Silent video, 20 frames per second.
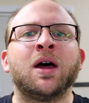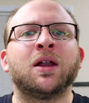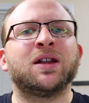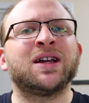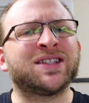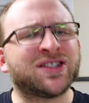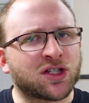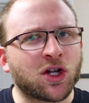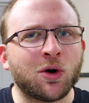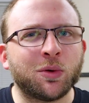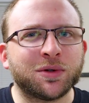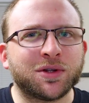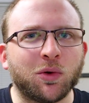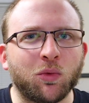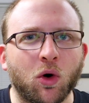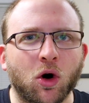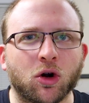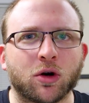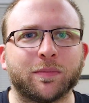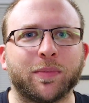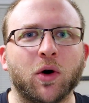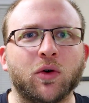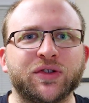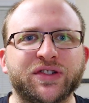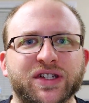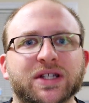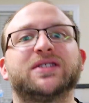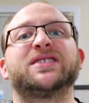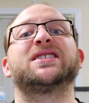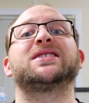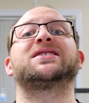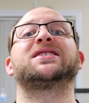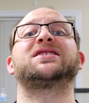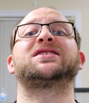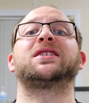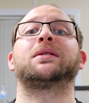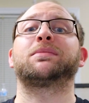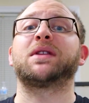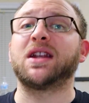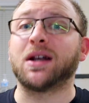Let's start with the water bowl, since this is
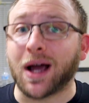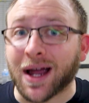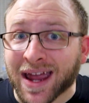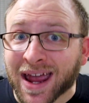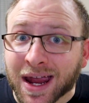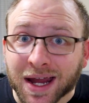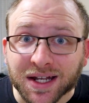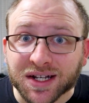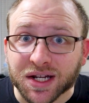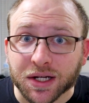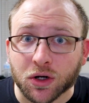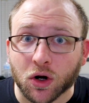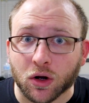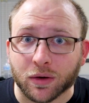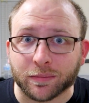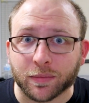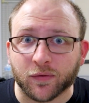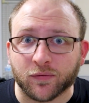something I hinted on